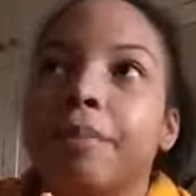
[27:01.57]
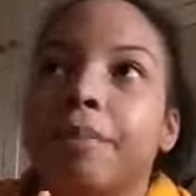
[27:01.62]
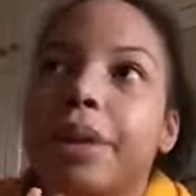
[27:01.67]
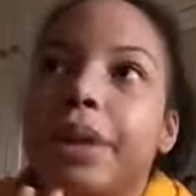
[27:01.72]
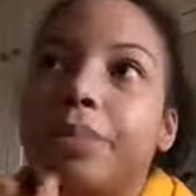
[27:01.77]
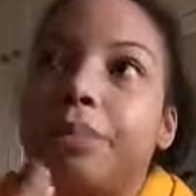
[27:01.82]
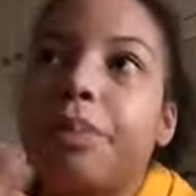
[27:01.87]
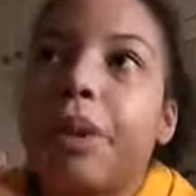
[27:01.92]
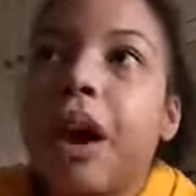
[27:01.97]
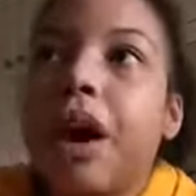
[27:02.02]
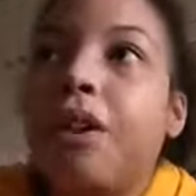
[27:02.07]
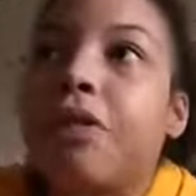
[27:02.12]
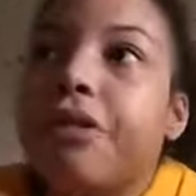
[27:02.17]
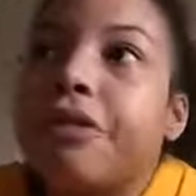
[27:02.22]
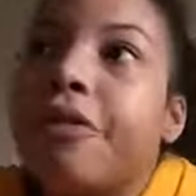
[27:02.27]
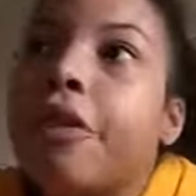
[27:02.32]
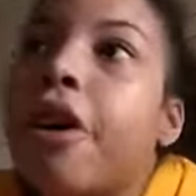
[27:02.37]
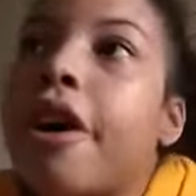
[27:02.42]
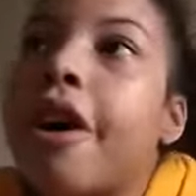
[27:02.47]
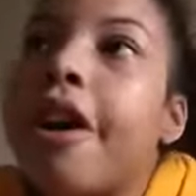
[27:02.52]
be proud
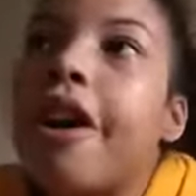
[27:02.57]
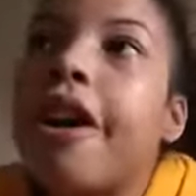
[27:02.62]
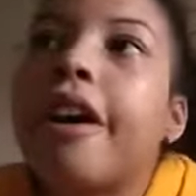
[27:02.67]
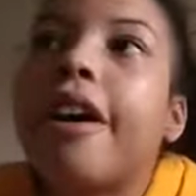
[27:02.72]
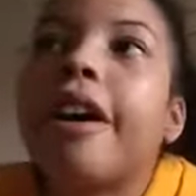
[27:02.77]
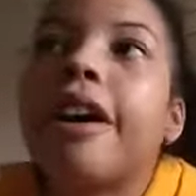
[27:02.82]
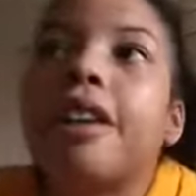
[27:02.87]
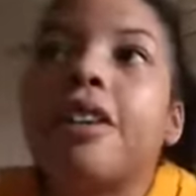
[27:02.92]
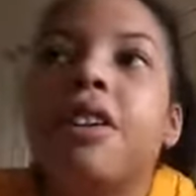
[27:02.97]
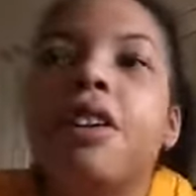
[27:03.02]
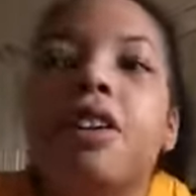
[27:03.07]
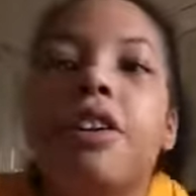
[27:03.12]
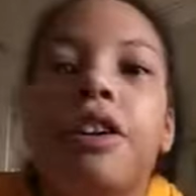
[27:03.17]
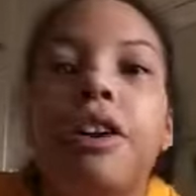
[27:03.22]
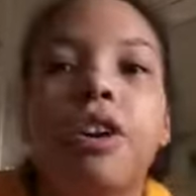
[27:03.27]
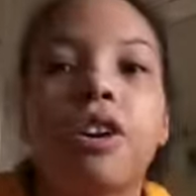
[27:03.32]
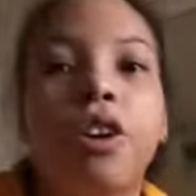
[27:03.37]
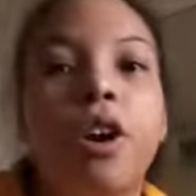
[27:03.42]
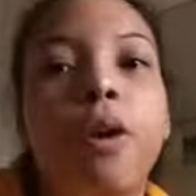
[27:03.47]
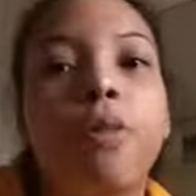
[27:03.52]
of her and
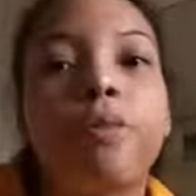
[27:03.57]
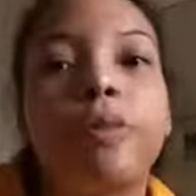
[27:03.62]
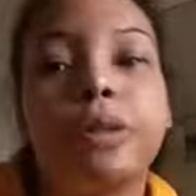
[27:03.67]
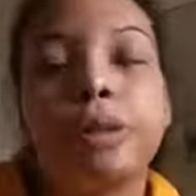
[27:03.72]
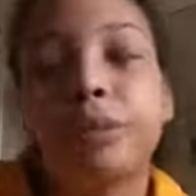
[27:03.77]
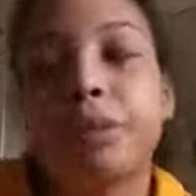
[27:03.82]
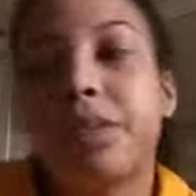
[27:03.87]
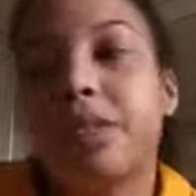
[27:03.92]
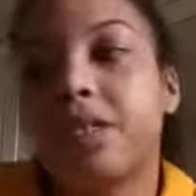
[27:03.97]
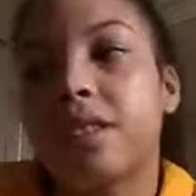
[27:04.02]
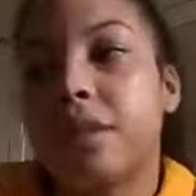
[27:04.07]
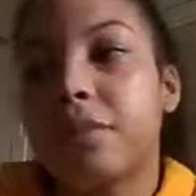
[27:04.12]
her accomplishments.